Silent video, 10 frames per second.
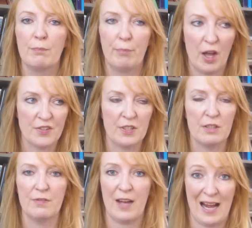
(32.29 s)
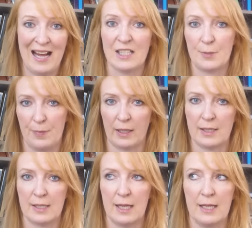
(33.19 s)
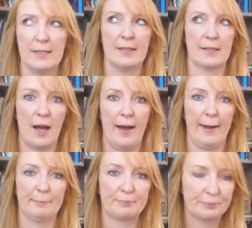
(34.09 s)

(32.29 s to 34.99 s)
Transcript: positive aspects in the sky.